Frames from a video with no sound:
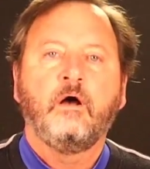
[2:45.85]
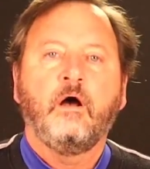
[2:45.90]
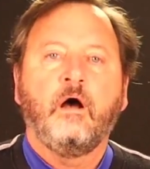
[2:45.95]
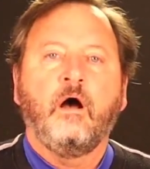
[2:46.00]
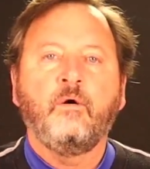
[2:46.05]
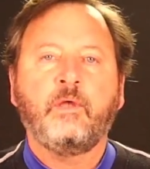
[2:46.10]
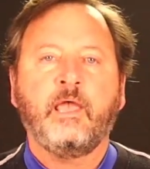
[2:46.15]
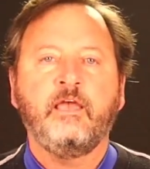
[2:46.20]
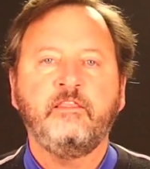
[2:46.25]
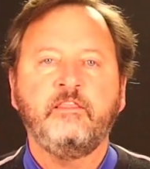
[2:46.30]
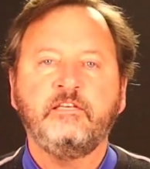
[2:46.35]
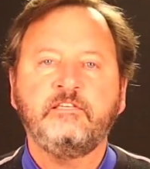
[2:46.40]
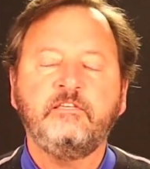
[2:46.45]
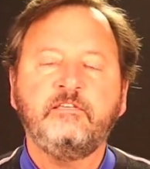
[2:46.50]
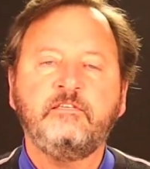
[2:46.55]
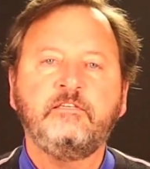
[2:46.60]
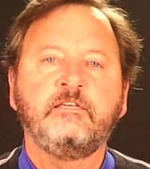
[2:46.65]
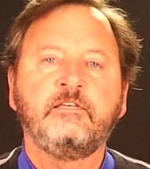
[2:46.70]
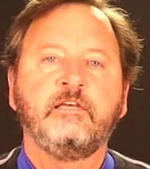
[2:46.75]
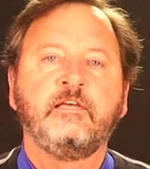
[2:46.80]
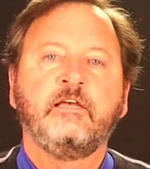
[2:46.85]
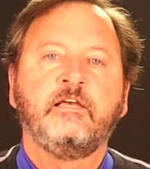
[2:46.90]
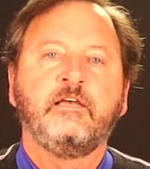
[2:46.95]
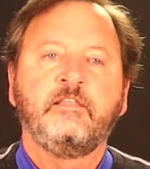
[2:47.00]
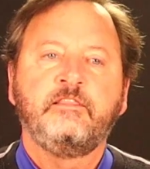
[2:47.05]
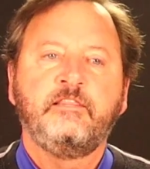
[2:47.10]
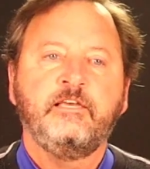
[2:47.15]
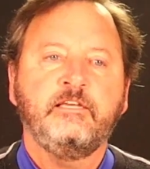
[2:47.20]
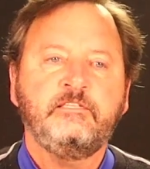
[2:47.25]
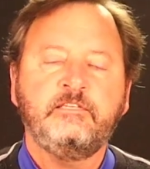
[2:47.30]
Okay. This is
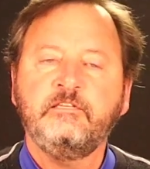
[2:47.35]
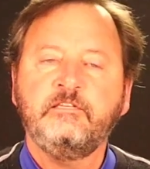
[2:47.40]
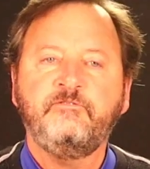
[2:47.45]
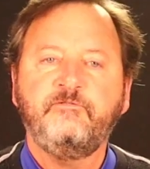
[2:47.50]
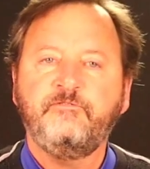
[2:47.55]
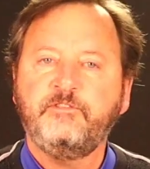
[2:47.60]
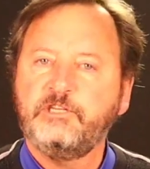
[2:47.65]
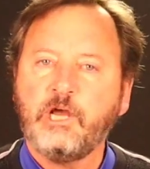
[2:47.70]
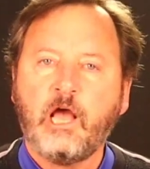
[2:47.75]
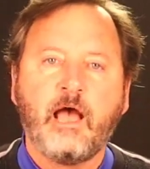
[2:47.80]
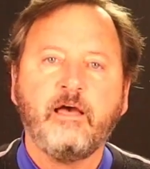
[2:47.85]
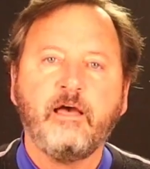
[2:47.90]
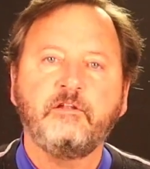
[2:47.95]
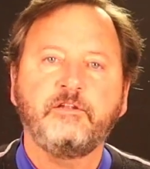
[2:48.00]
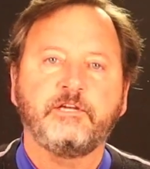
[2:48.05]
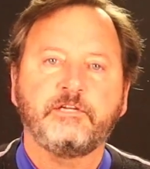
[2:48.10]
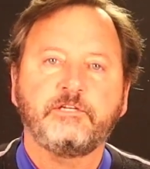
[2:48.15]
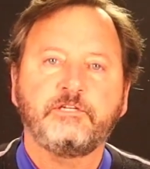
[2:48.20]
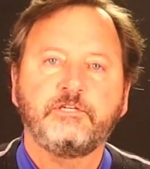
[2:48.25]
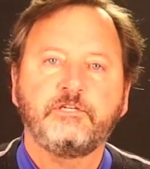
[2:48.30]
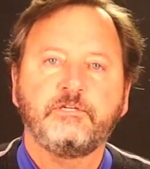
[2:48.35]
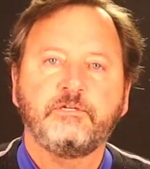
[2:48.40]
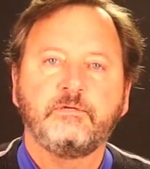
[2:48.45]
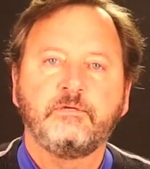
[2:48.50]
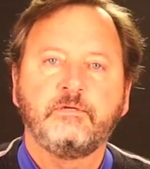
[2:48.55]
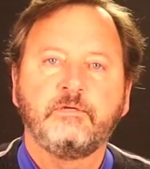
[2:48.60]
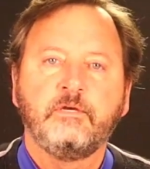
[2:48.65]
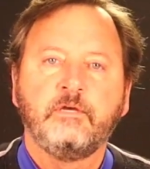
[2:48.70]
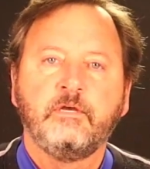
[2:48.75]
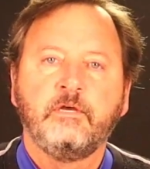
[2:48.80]
childish.
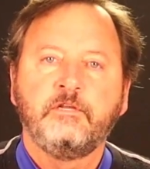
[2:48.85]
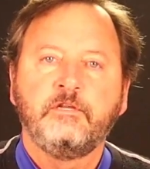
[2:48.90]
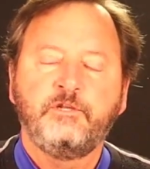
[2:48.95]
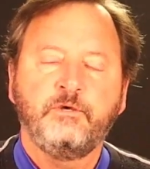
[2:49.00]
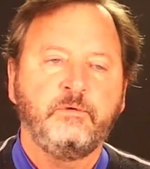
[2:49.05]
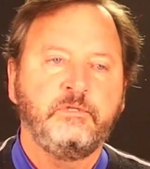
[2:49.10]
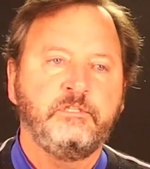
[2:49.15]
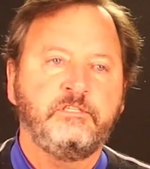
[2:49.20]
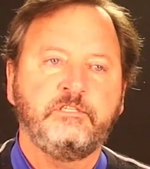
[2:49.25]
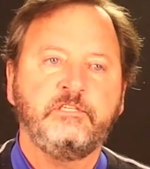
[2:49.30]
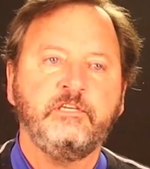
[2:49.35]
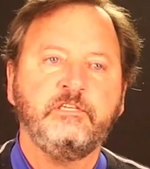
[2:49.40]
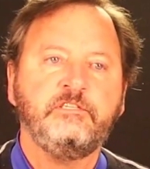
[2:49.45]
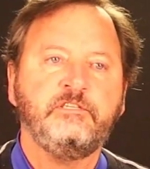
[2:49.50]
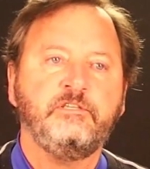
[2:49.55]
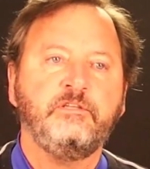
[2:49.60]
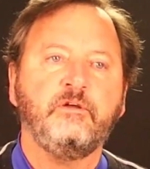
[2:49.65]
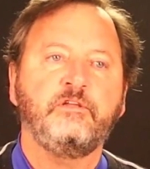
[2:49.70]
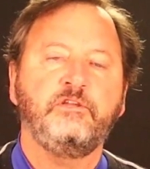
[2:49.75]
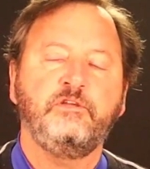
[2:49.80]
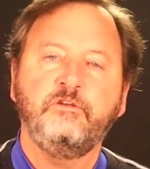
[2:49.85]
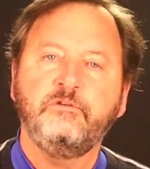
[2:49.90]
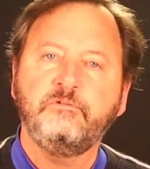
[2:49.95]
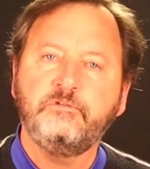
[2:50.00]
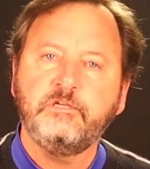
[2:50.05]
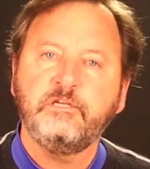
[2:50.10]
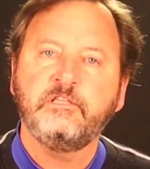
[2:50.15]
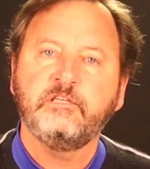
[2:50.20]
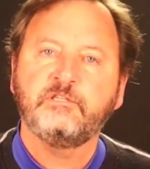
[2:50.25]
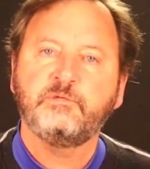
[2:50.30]
To insist on
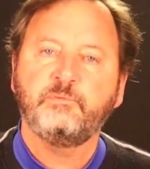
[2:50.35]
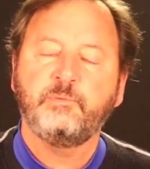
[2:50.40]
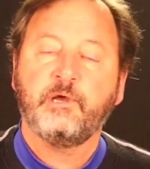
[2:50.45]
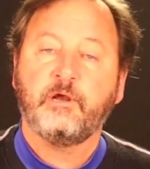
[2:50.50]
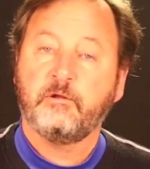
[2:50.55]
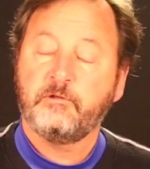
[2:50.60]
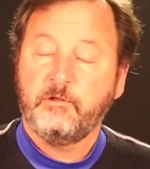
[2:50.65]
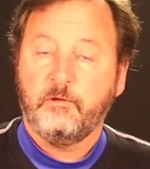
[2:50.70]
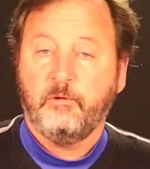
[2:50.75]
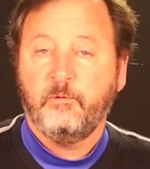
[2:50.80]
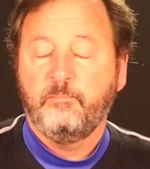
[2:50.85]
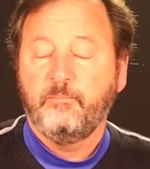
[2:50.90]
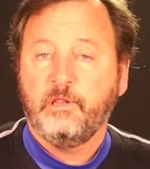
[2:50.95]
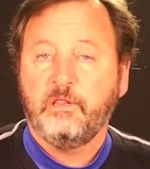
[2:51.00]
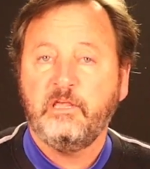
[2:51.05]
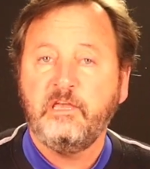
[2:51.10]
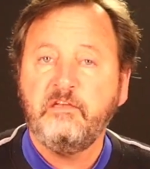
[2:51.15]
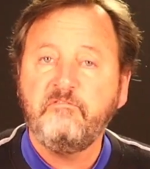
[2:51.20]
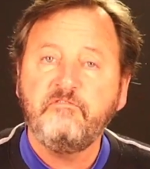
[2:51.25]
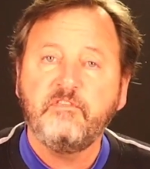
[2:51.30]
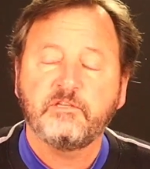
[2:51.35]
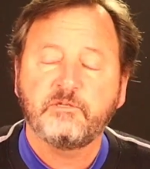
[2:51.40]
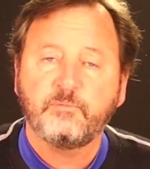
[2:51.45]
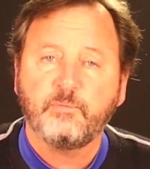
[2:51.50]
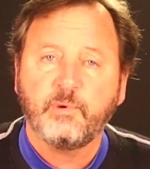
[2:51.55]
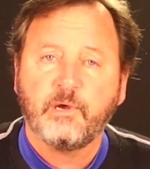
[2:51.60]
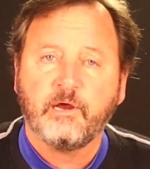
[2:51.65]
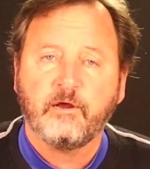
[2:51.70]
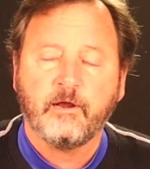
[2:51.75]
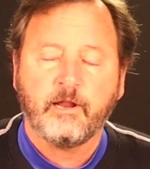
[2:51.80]
using this paradigm, to believe this
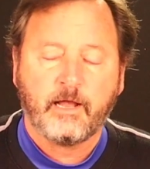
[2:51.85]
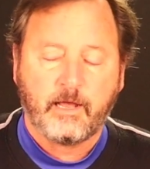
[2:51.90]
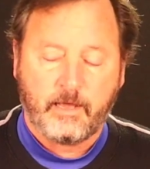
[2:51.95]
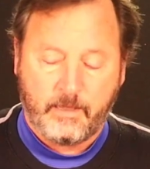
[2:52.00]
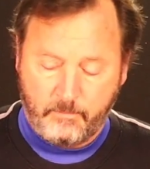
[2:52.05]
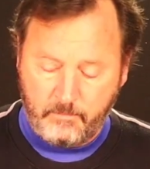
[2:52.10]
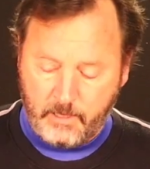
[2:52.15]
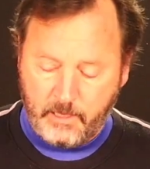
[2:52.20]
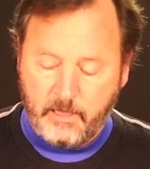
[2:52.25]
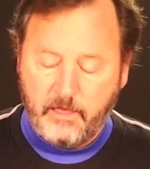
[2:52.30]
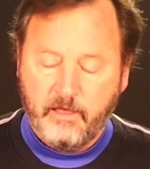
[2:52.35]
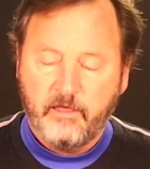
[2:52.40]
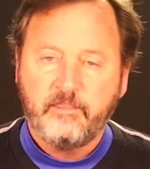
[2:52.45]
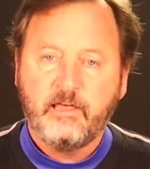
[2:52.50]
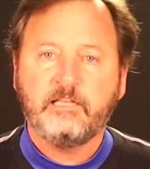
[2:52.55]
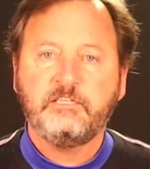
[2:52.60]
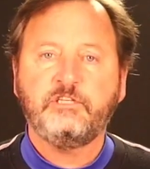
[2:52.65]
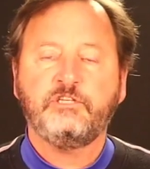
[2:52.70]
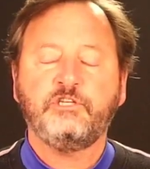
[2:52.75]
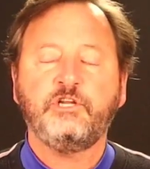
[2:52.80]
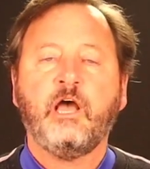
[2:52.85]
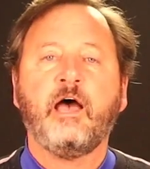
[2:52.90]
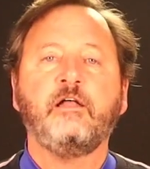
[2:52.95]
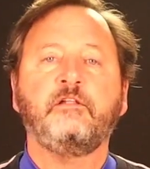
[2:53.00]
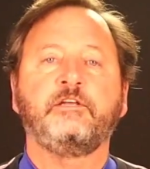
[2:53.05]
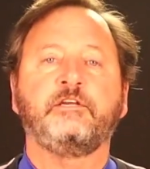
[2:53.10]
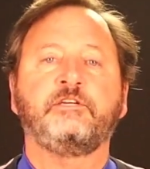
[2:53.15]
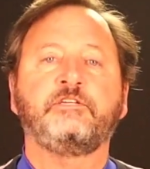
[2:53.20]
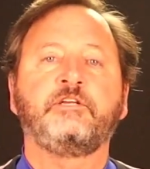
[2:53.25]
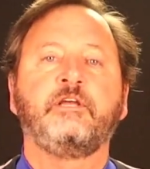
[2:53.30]
paradigm, that's
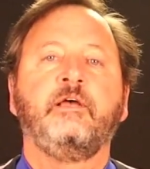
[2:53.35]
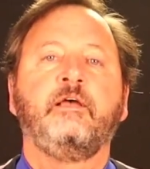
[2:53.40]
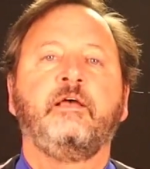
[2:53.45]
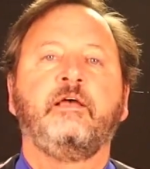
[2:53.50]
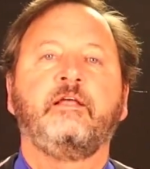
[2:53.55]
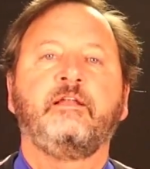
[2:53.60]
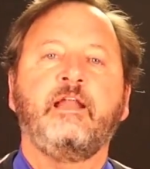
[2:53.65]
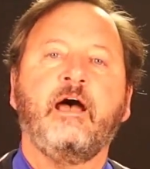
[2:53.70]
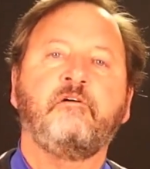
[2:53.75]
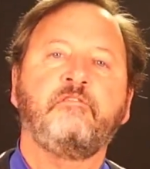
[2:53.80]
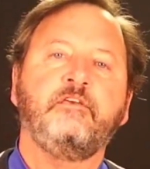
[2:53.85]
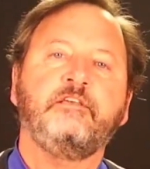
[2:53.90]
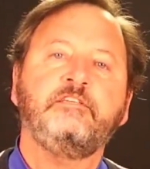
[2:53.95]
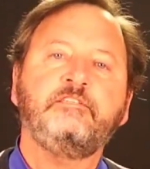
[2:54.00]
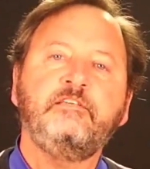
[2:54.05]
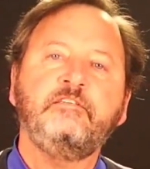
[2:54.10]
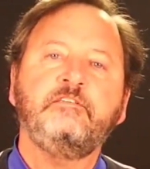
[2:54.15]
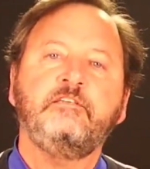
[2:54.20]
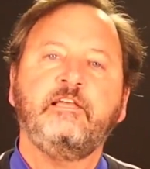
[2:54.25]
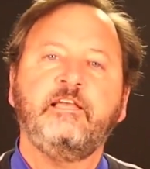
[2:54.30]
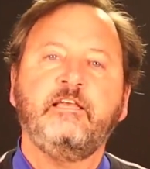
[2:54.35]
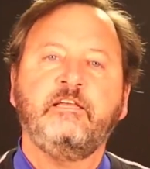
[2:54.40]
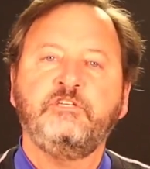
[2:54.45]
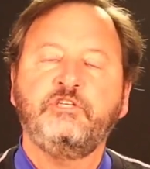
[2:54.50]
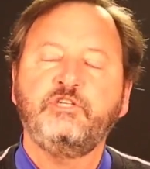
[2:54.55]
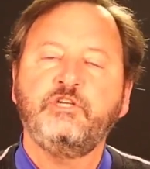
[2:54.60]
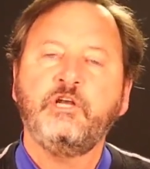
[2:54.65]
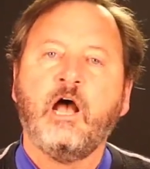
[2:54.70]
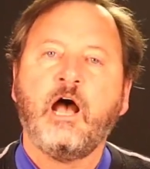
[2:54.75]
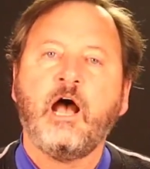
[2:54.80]
childish. Now, this is a
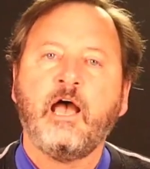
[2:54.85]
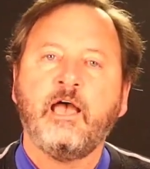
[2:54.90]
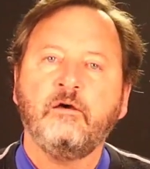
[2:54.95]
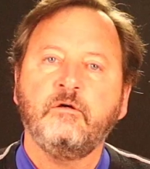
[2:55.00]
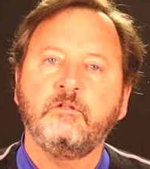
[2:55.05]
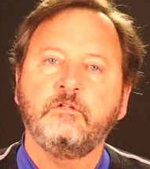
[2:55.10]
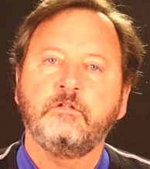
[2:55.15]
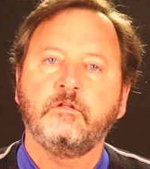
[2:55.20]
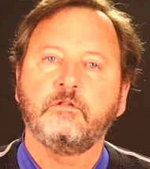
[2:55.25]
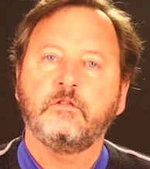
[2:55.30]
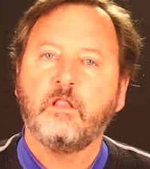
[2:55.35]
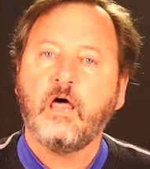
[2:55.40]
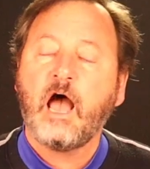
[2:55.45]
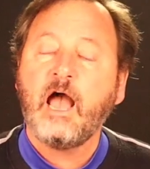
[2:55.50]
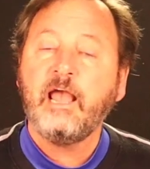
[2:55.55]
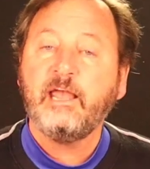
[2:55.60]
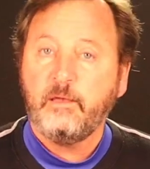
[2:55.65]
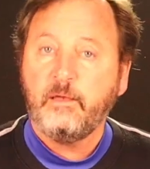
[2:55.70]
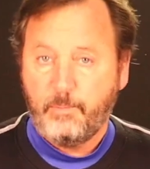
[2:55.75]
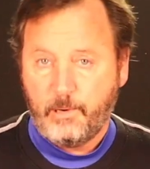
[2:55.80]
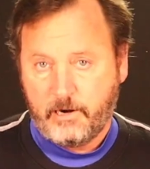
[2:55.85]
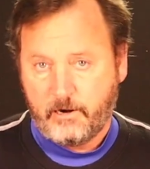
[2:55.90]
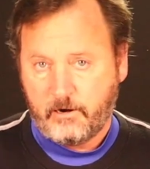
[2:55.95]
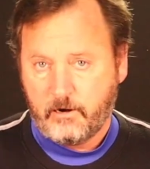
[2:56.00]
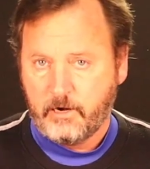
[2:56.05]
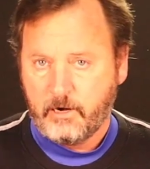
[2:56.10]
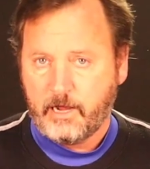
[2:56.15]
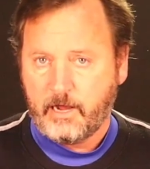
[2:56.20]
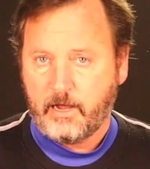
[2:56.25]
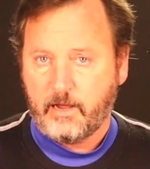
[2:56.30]
childlike
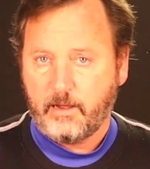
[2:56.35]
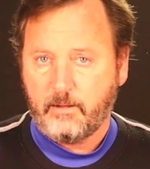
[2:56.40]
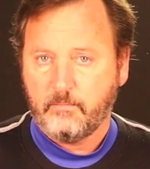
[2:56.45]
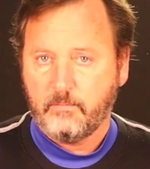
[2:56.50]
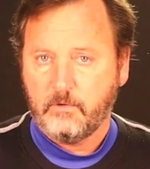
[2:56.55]
paradigm.